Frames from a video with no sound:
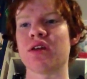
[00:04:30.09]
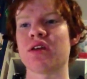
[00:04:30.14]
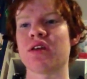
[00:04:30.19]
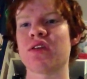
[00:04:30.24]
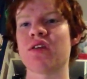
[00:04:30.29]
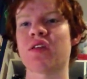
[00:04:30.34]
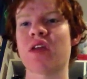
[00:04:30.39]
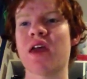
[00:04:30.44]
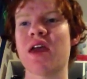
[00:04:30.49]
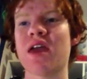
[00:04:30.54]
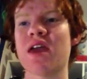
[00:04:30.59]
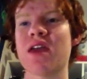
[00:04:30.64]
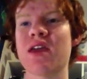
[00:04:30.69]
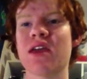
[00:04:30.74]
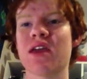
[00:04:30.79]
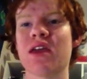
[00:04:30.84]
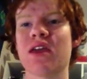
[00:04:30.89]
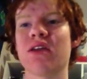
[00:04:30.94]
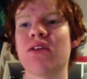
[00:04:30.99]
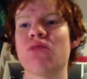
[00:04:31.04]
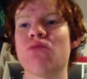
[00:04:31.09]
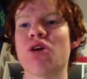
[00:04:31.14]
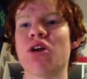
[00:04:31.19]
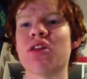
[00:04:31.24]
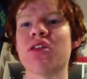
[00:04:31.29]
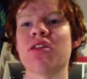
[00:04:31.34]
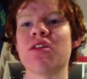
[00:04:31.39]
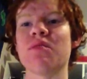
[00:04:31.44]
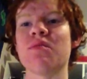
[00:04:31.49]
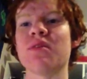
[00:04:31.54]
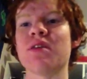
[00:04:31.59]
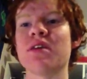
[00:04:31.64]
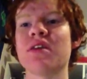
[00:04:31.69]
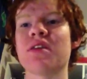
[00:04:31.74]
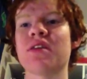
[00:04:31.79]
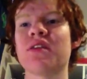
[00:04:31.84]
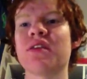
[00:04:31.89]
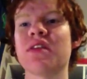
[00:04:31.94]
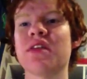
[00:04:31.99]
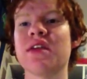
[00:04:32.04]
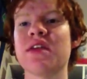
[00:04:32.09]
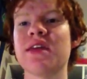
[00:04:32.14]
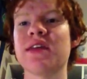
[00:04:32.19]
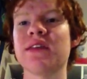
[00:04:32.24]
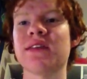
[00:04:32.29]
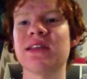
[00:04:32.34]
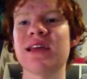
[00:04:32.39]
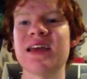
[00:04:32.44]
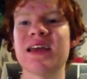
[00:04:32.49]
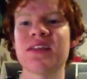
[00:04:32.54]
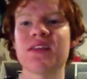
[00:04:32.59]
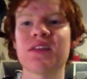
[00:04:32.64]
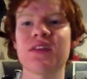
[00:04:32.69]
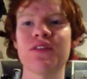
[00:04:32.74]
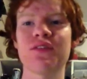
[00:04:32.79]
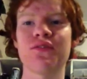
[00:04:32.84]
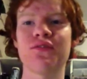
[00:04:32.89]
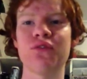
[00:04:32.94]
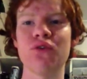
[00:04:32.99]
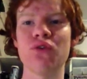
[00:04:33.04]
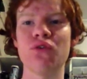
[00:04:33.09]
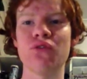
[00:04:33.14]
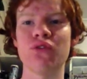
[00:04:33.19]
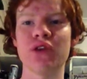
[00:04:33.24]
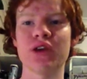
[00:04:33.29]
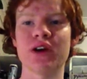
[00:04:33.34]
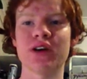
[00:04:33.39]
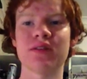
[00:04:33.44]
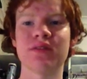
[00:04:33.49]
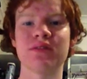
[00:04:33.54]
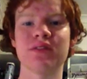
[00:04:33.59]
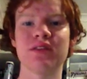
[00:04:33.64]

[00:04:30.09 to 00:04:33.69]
Say one of them is the Lancia Fulvia.